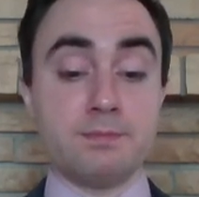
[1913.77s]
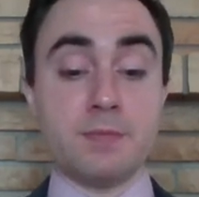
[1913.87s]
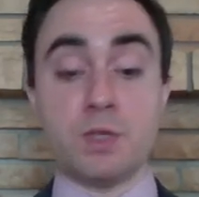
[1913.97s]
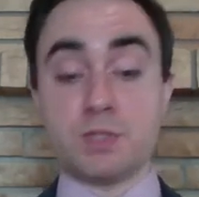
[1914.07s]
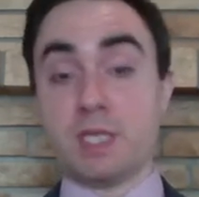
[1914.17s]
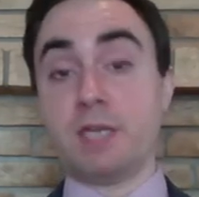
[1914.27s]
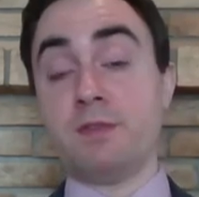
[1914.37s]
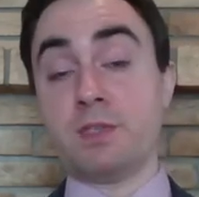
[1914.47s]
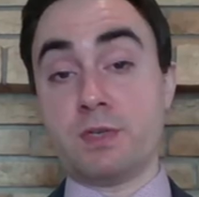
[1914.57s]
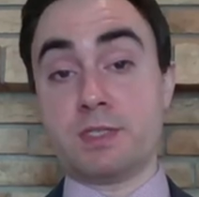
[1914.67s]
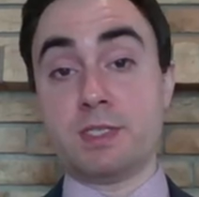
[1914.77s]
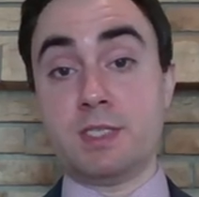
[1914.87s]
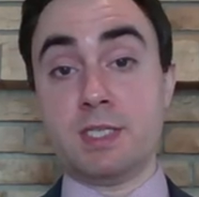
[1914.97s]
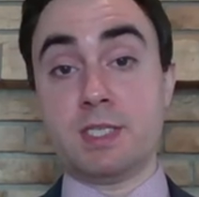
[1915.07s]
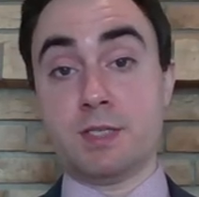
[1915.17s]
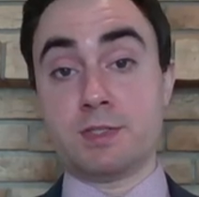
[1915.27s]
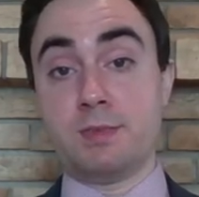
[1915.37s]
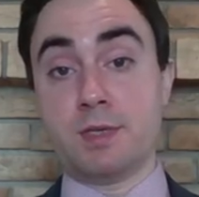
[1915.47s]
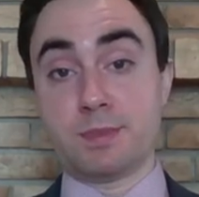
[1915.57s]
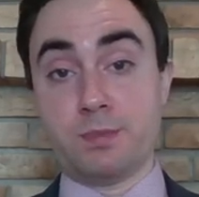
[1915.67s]
Now there's a lot of interesting details to
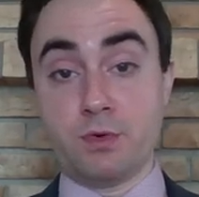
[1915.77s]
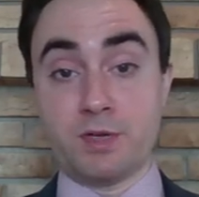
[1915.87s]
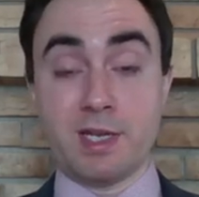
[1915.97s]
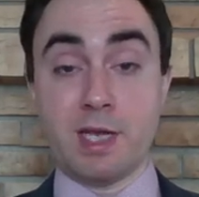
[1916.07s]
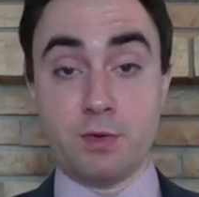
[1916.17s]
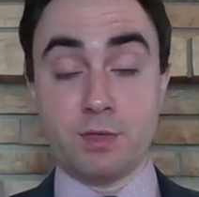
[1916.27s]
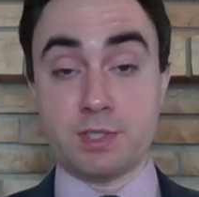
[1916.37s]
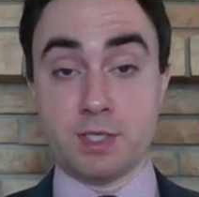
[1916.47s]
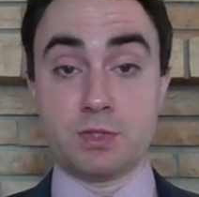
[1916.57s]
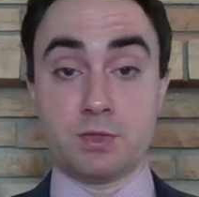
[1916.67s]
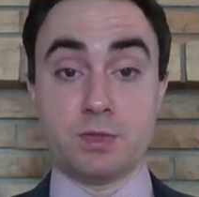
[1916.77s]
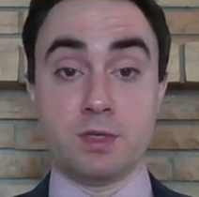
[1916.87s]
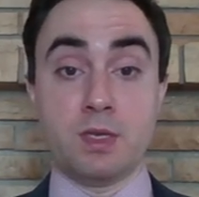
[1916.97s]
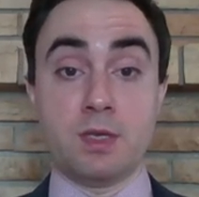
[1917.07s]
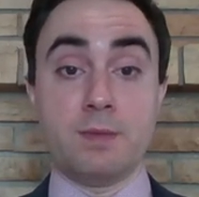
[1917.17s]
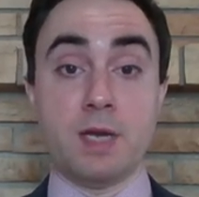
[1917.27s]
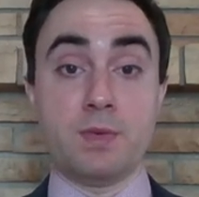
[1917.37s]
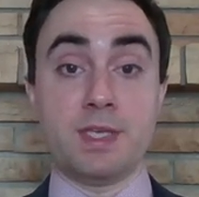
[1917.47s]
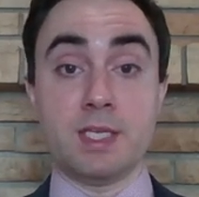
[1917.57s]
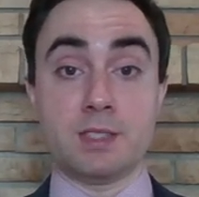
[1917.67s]
be explored in how he
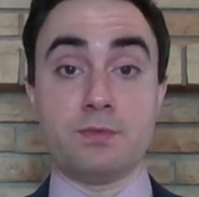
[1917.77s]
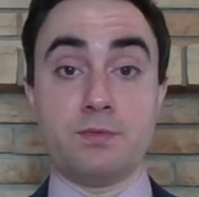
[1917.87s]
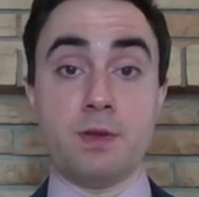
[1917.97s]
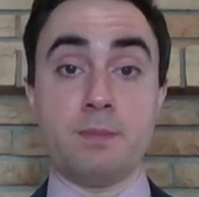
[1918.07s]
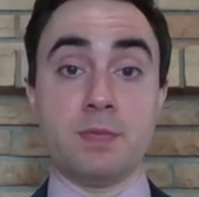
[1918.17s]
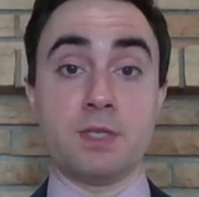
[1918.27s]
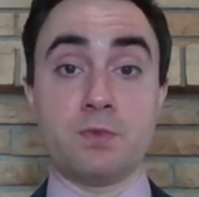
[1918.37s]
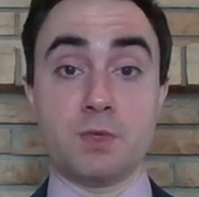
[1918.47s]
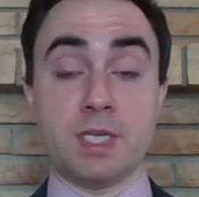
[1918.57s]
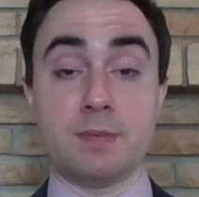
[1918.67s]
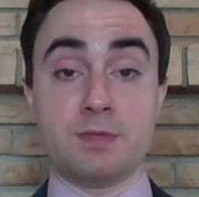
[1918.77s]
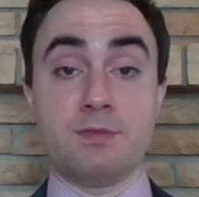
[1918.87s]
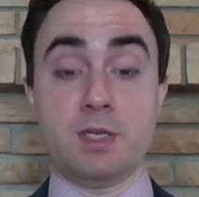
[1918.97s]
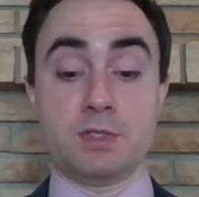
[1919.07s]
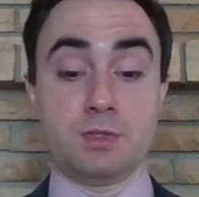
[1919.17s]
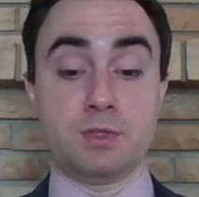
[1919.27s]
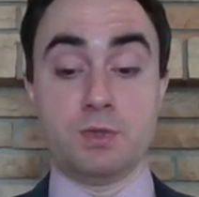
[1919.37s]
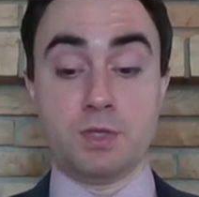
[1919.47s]
gets from his first observation to the